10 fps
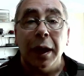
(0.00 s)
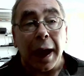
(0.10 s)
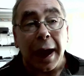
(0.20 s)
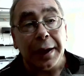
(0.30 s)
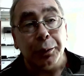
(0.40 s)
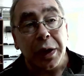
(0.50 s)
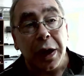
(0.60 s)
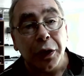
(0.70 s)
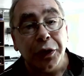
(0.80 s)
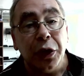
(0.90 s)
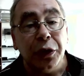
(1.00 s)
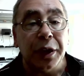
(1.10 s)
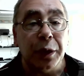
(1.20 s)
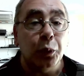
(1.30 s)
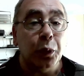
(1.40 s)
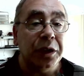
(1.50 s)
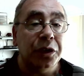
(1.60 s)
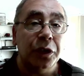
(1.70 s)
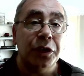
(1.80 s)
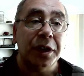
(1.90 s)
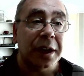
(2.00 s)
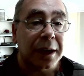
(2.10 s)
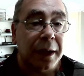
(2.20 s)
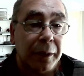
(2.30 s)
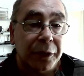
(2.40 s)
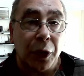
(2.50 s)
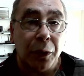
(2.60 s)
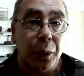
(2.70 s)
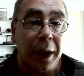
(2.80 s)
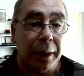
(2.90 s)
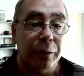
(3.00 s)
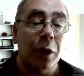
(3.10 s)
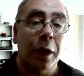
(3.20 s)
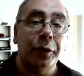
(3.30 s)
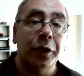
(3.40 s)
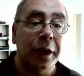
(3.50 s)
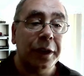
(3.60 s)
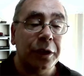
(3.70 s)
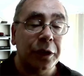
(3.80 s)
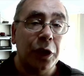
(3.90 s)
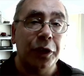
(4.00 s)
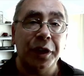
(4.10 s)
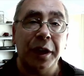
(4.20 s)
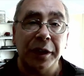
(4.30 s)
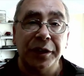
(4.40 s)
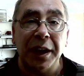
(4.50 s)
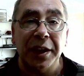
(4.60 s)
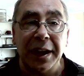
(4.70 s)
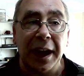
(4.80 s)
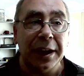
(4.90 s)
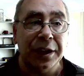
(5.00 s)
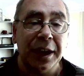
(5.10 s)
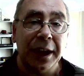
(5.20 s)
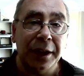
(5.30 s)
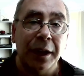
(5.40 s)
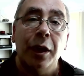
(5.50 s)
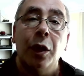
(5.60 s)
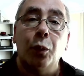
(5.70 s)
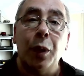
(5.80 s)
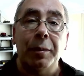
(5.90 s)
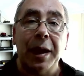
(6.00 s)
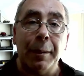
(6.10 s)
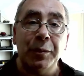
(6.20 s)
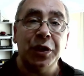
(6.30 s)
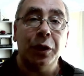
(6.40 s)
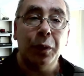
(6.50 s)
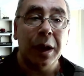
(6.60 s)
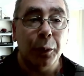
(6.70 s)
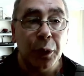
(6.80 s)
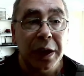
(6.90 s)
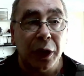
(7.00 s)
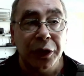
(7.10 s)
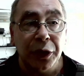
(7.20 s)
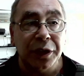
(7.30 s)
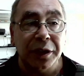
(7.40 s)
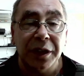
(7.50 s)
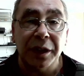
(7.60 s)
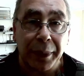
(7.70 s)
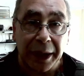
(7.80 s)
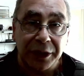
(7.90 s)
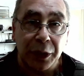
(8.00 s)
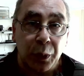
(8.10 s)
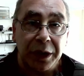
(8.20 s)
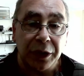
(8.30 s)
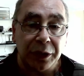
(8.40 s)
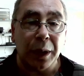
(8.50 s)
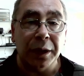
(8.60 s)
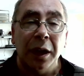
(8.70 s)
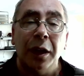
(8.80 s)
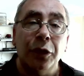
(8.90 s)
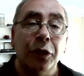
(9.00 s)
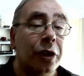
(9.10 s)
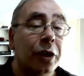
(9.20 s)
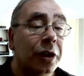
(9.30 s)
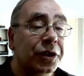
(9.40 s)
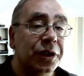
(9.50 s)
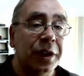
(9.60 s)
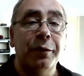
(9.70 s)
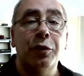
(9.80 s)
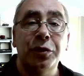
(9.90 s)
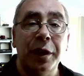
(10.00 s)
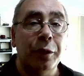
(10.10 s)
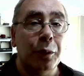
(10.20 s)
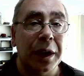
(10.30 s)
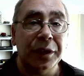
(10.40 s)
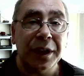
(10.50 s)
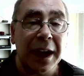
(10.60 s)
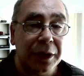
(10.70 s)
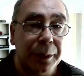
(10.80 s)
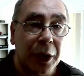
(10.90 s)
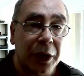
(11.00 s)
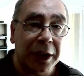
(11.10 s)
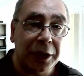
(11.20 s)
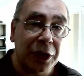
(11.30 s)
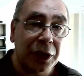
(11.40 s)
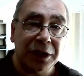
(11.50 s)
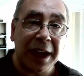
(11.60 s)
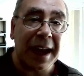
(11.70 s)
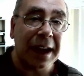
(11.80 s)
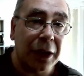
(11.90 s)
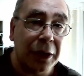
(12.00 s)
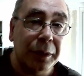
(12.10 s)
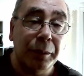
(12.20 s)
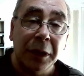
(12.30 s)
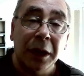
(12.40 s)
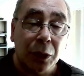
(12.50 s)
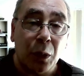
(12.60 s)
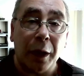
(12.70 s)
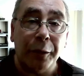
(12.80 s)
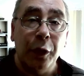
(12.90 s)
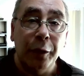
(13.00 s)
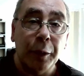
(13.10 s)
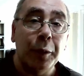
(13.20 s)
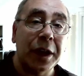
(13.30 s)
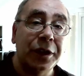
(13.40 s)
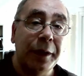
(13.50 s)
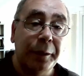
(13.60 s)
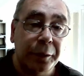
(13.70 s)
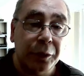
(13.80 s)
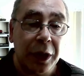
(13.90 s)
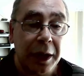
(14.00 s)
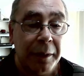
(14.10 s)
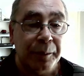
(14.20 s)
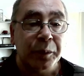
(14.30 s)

And we are using Windows software. Rather than using a dedicated webcam software, we are using just basic Windows one. There are several different ones out in the market you can download. Quite a few of them are actually free.